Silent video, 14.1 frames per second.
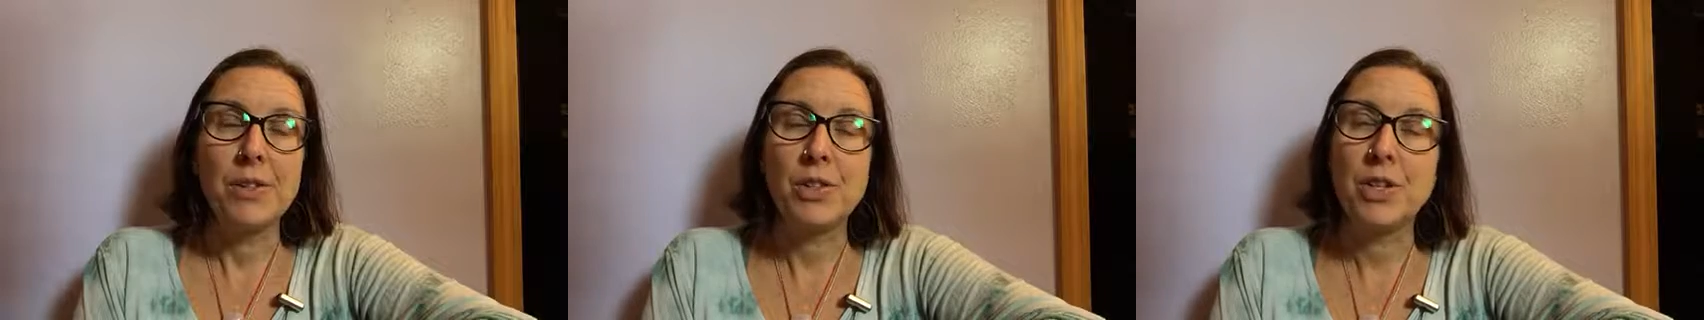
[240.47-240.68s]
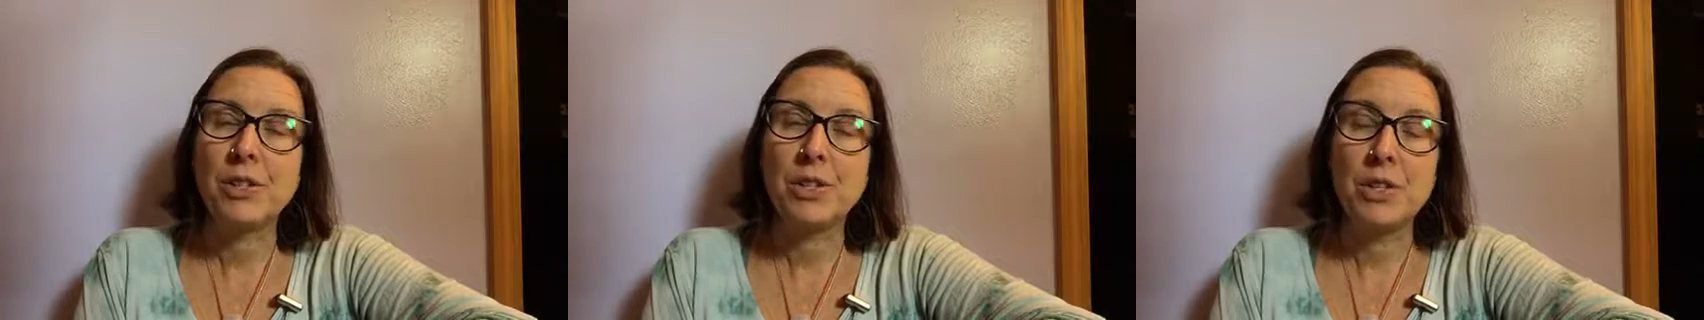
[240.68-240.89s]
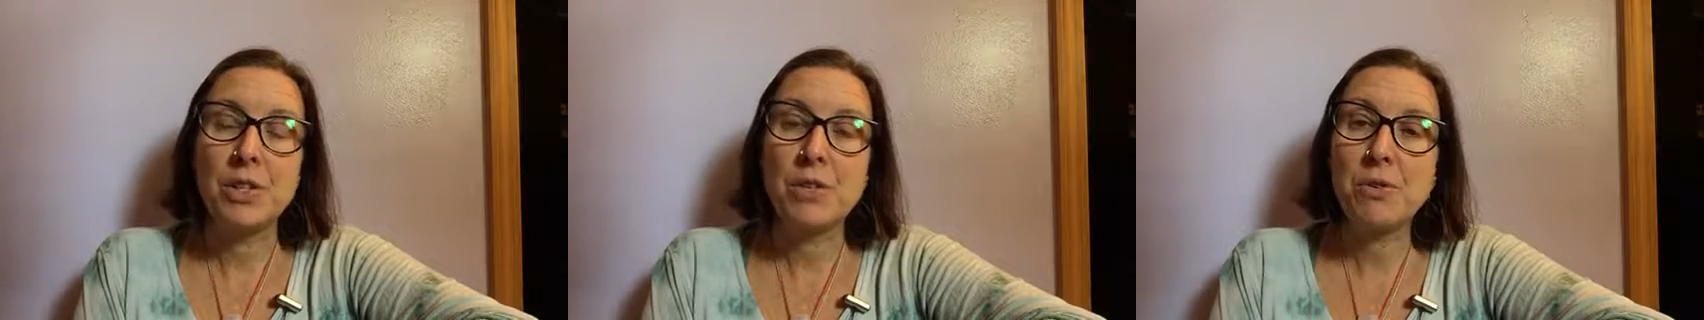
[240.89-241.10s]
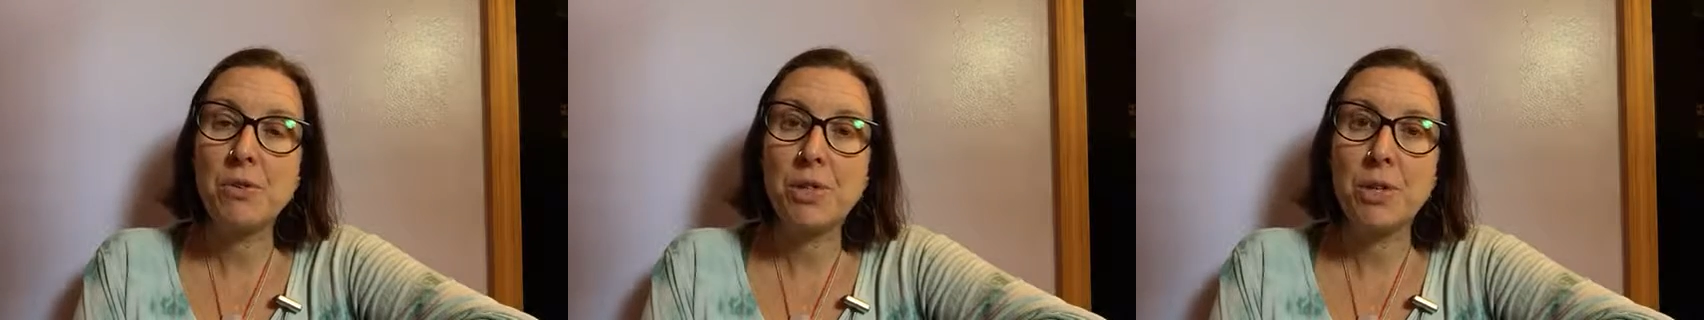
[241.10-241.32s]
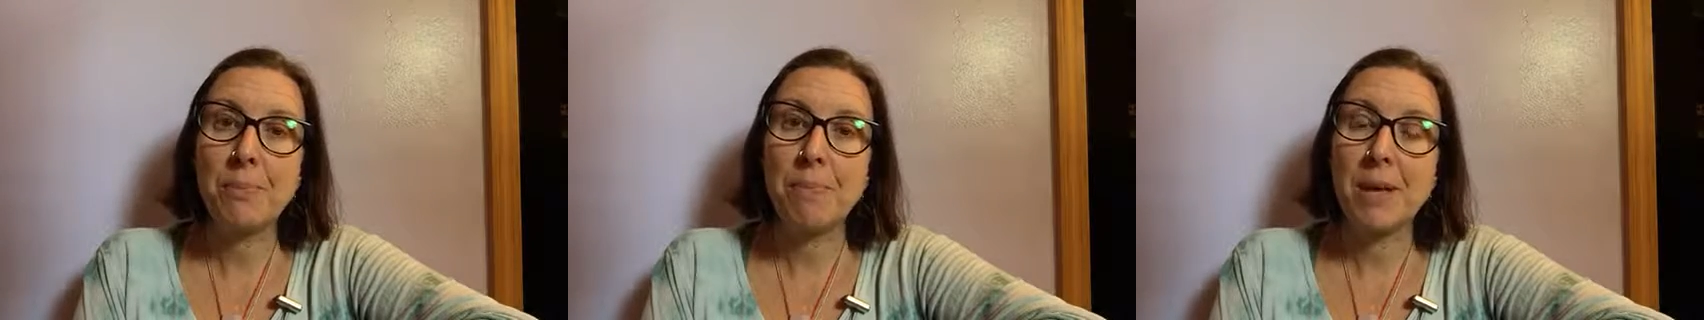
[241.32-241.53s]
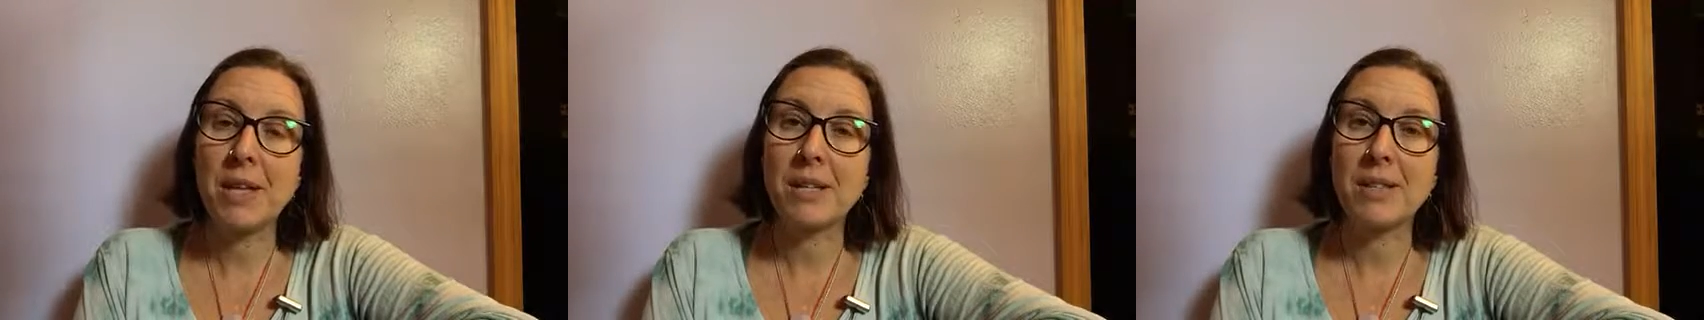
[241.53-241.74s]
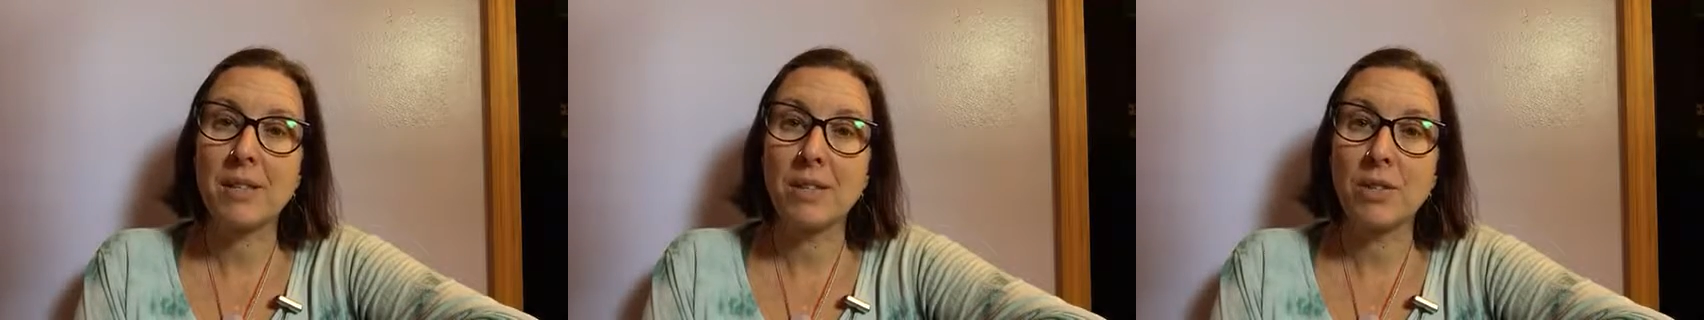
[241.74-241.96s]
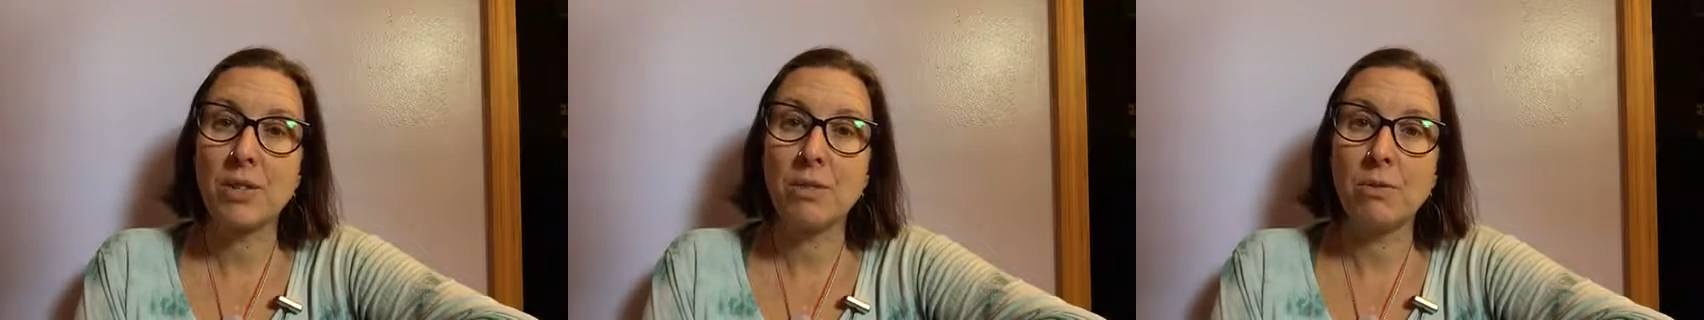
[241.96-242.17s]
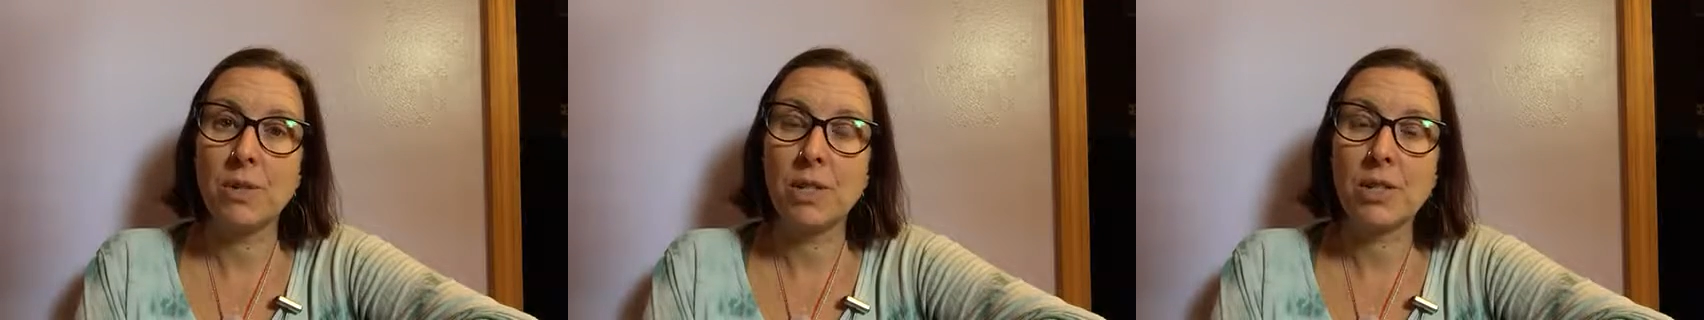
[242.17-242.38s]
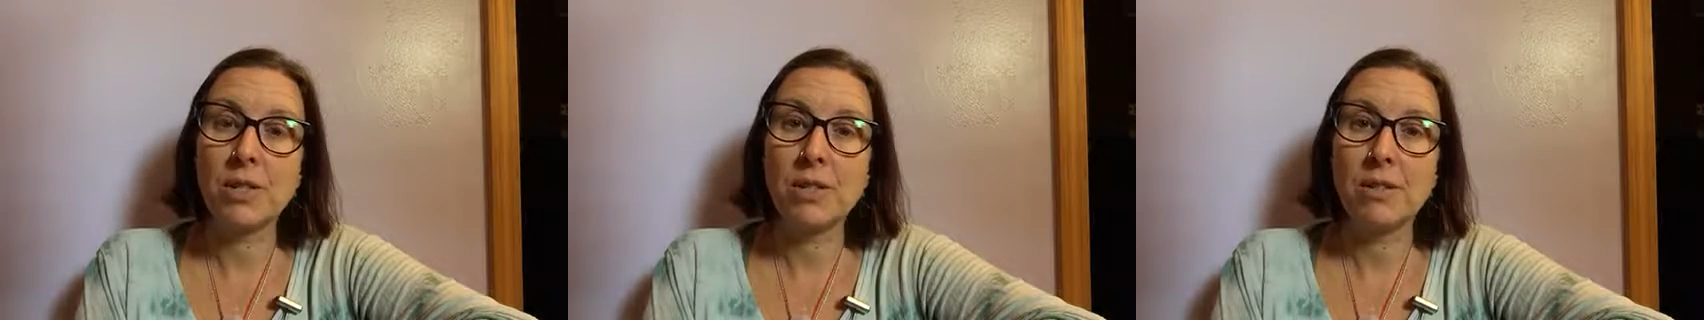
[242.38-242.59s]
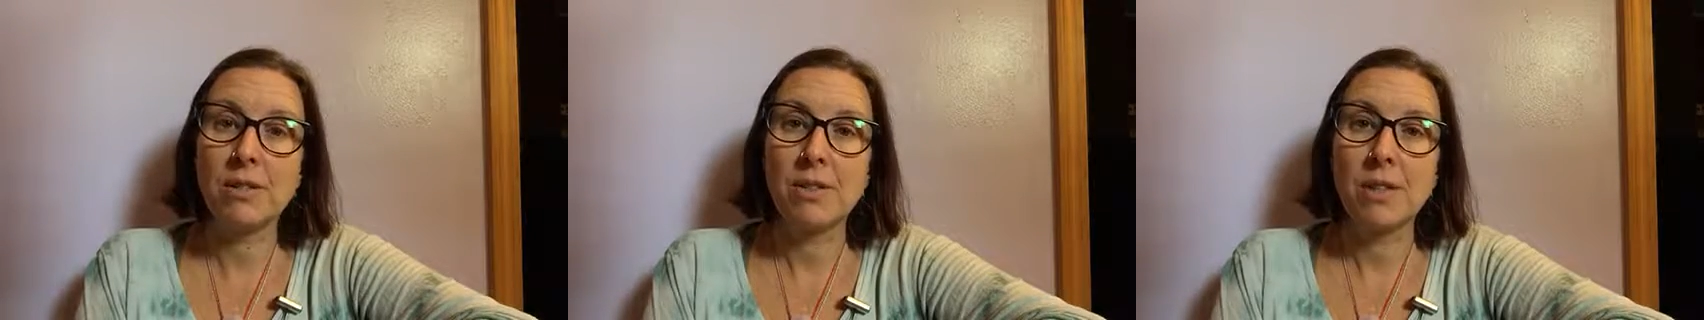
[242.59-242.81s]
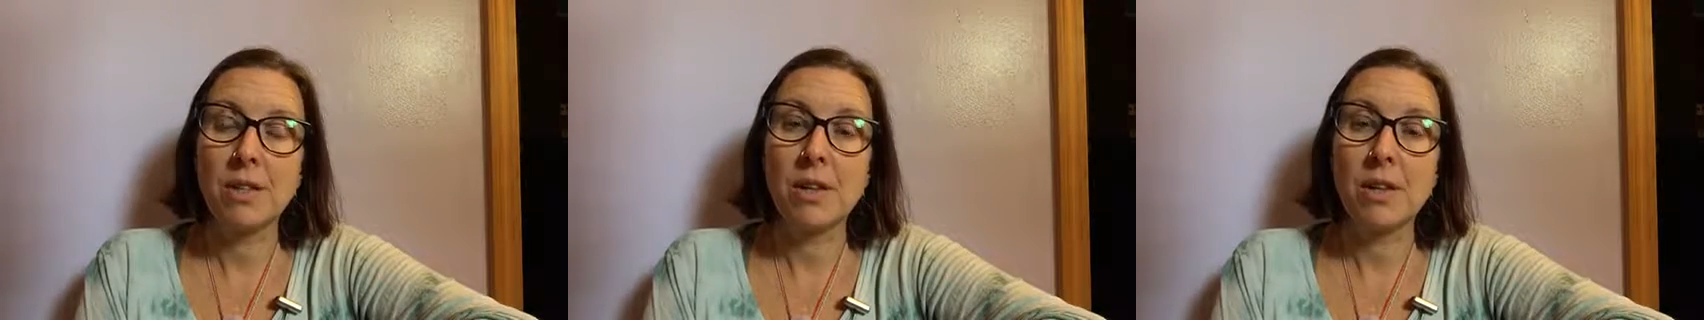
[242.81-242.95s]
just use your best intuition,